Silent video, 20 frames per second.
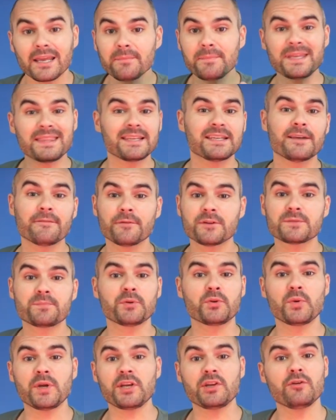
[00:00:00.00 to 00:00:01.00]
could be the difference
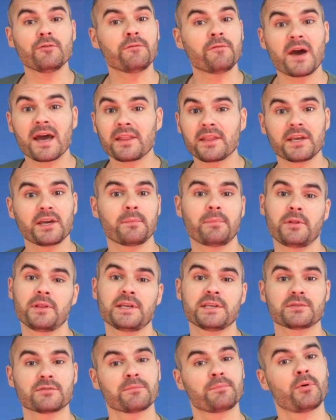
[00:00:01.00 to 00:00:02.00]
between you filing a
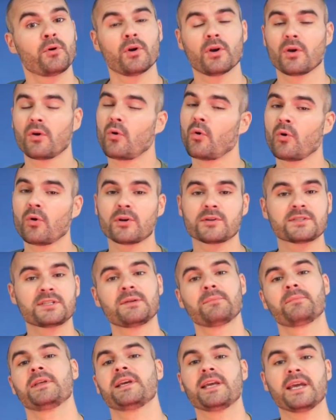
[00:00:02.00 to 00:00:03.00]
police report or
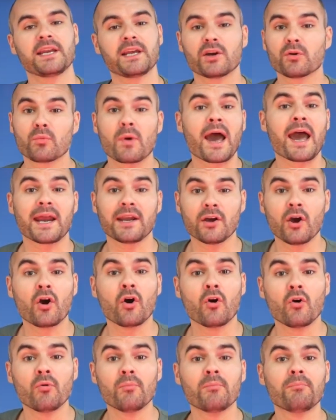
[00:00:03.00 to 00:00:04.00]
simply getting a ride
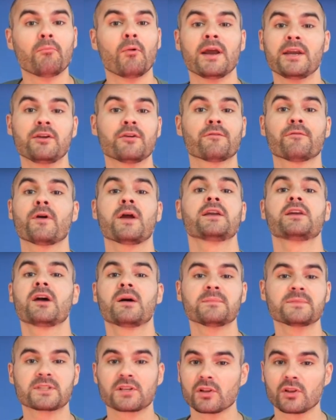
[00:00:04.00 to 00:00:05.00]
home when your friend
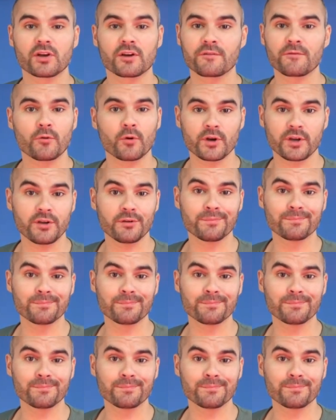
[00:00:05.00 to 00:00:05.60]
comes to look for you.